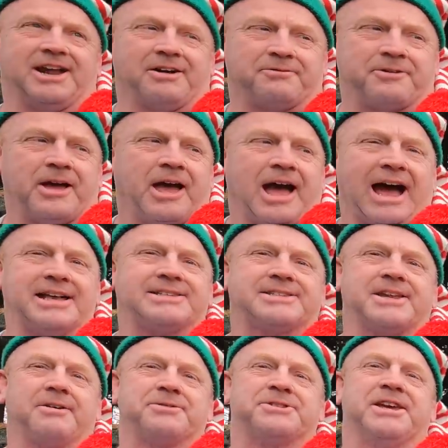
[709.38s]
enough, as
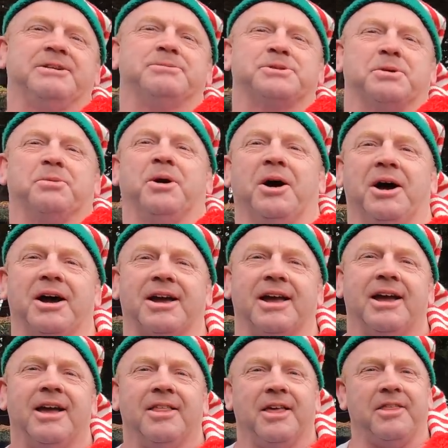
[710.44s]
stuff seems to work,
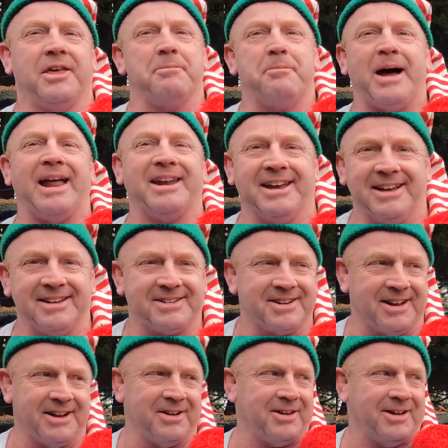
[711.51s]
they then ban it, do
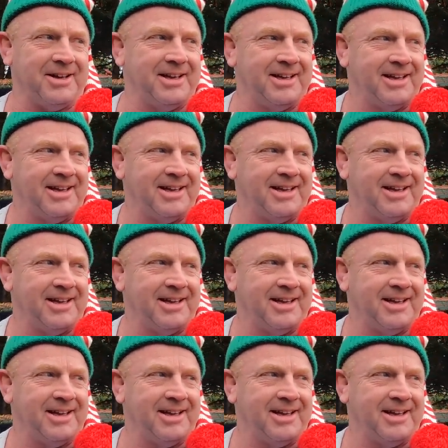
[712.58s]
they not?